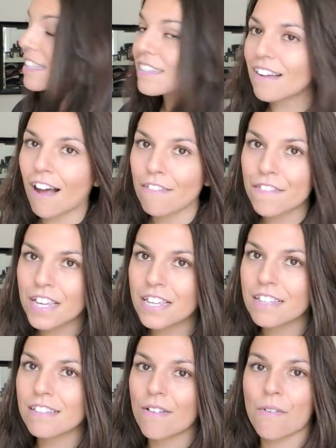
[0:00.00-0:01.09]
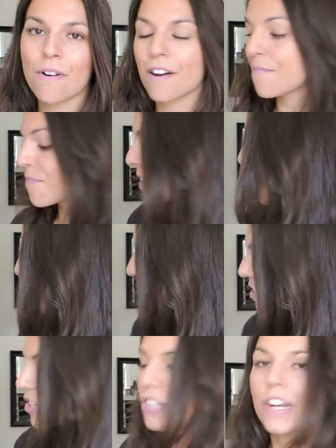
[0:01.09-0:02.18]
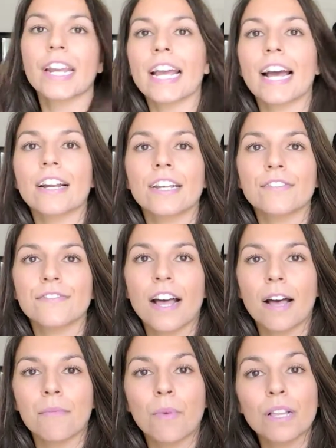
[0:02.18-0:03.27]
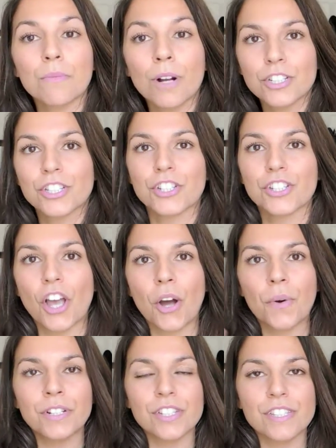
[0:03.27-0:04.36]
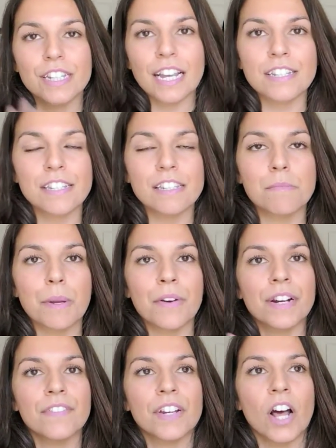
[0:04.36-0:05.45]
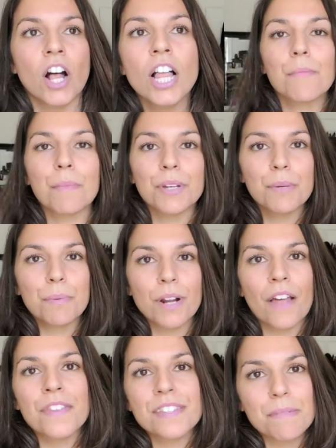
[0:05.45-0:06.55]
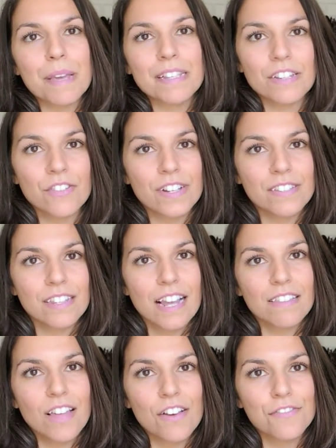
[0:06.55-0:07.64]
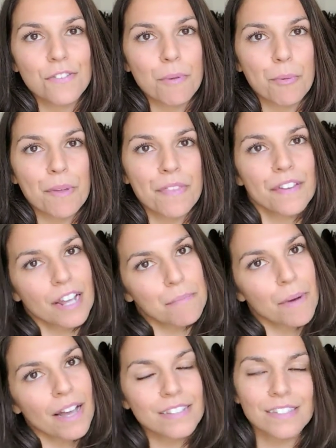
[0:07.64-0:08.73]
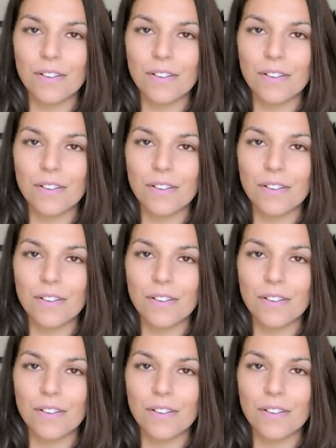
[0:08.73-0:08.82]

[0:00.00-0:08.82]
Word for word: iced coffees or just a drink out of while I'm watching the show, and just to get into the spirit of it all. I'm going to put on this amazing dress that I love from Urban that I bought,